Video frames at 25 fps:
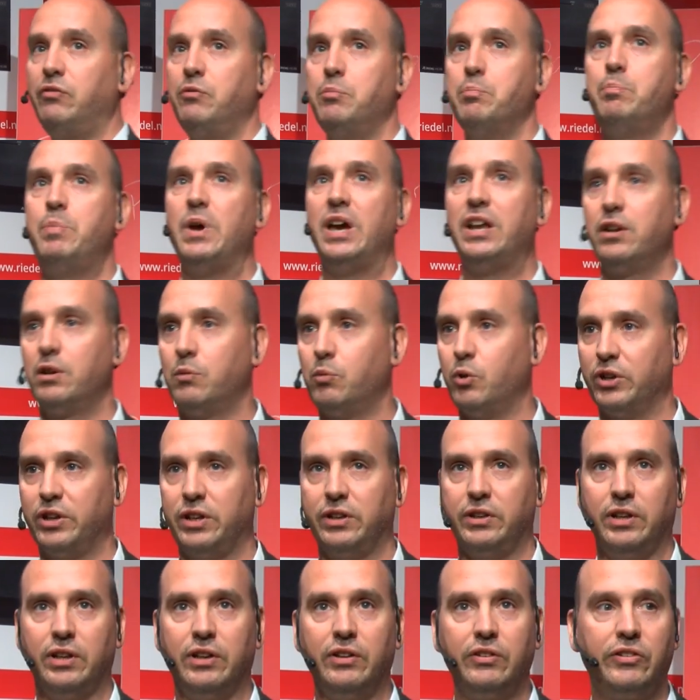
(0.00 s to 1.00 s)
even better what
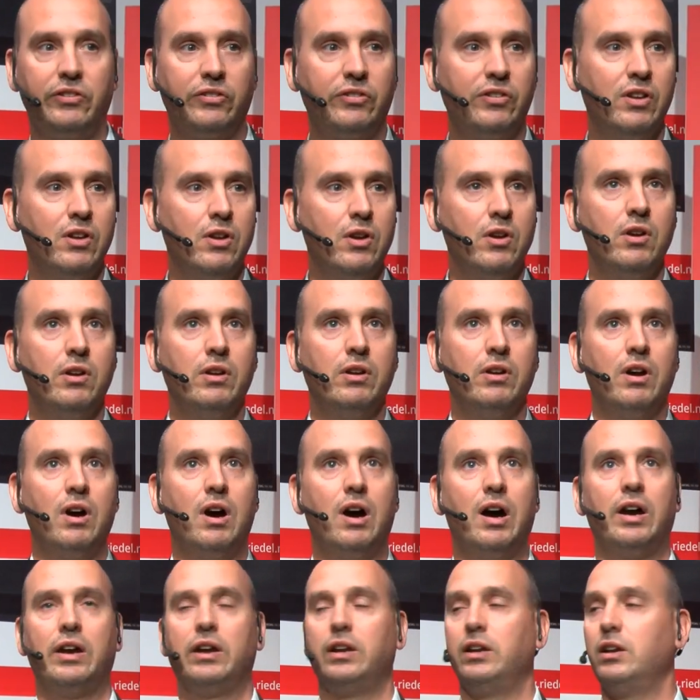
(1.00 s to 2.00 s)
it is,
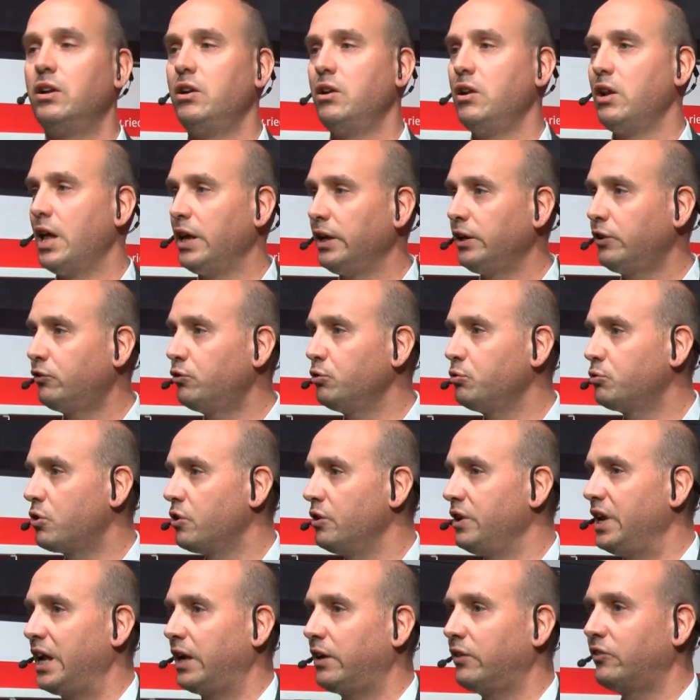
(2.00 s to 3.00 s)
I like to
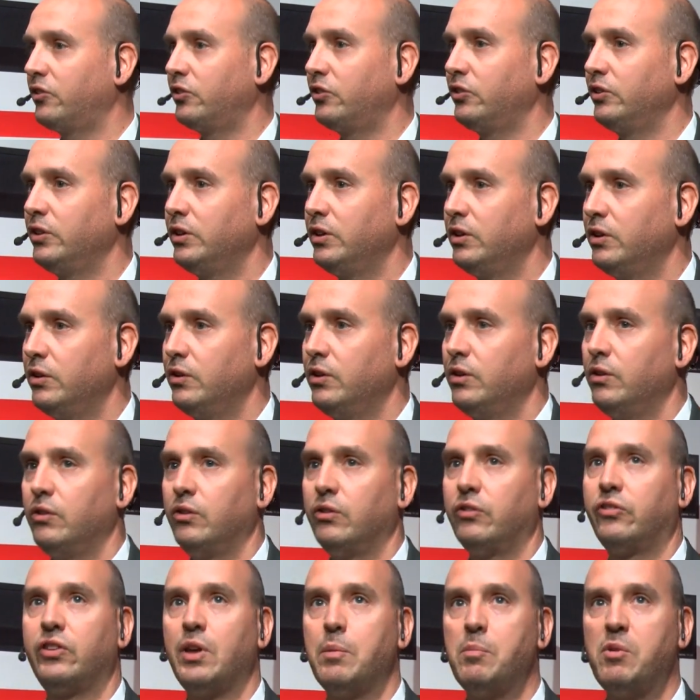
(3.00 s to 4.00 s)
connect
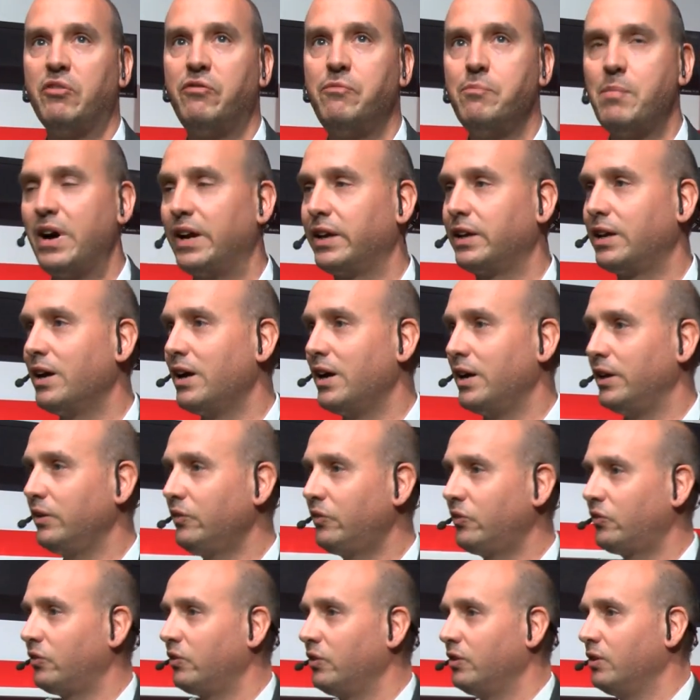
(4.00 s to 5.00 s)
some of my
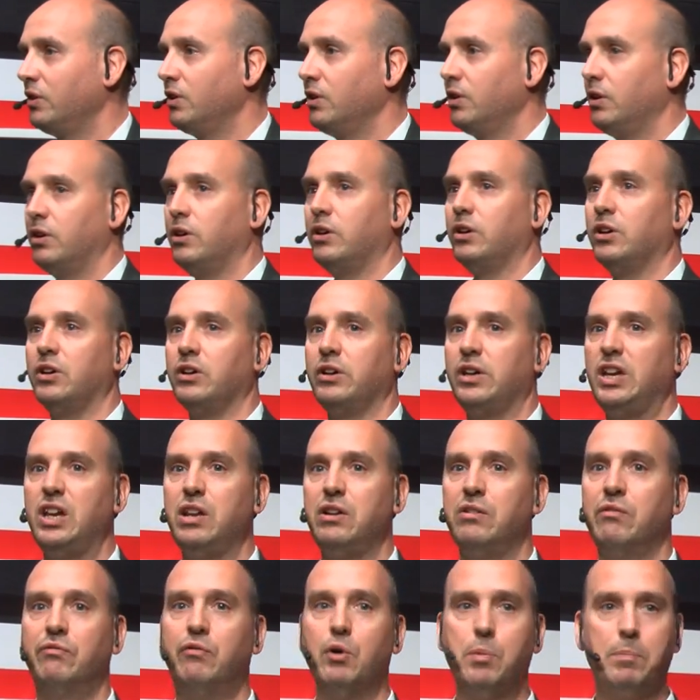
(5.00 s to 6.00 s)
guys uh,
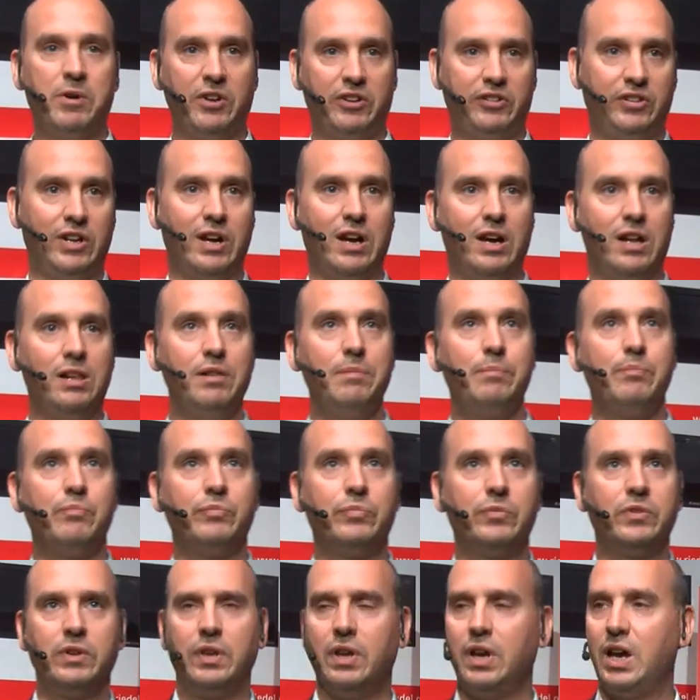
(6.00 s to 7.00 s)
in Wuppertal,
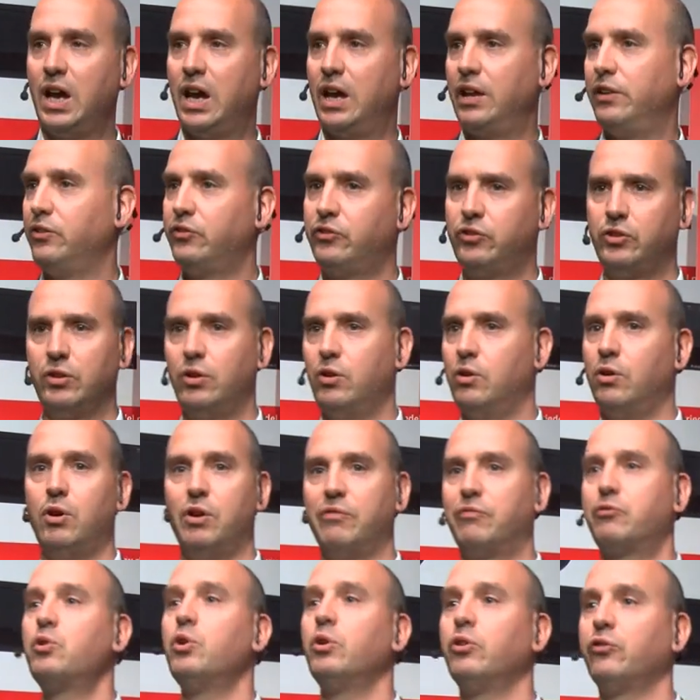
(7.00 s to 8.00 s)
and
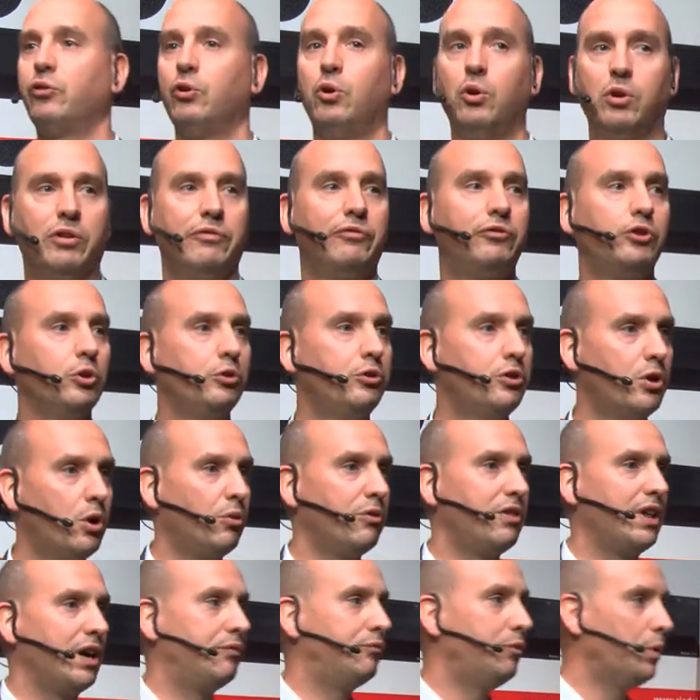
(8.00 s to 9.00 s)
of course all of you
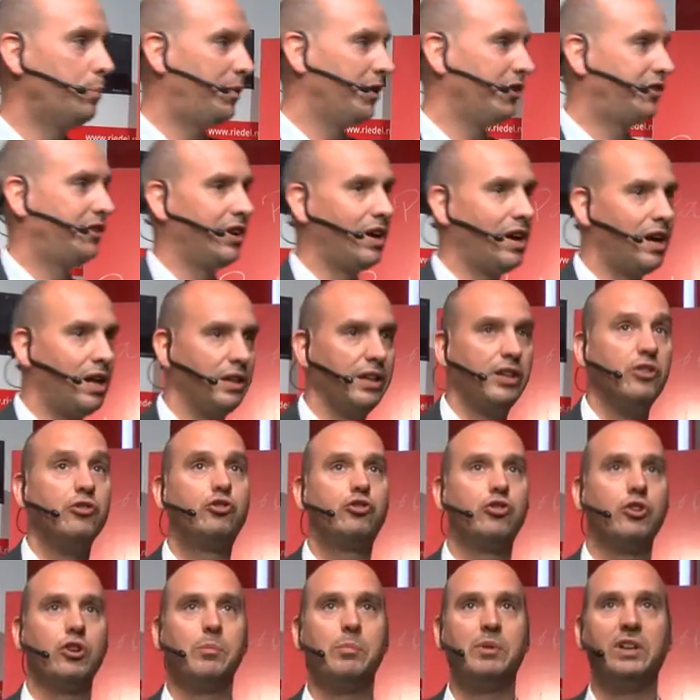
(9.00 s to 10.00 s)
know that Wuppertal in
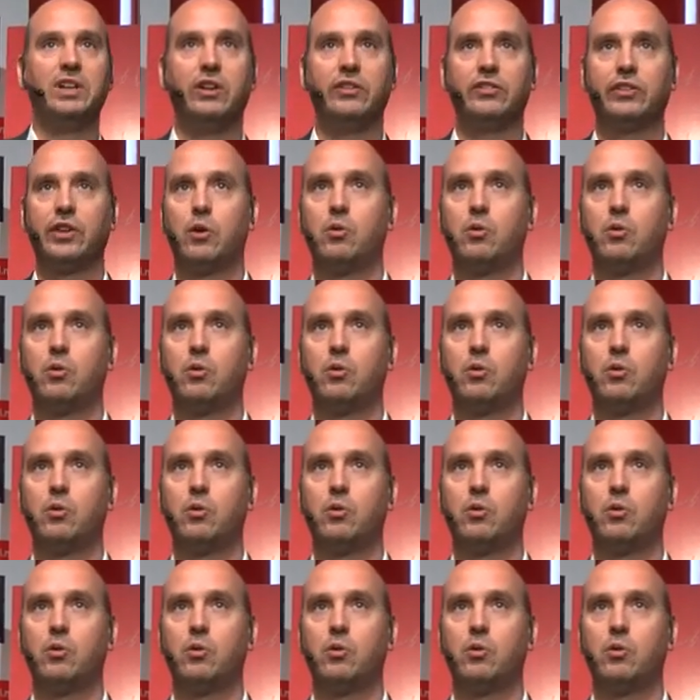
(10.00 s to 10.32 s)
Germany is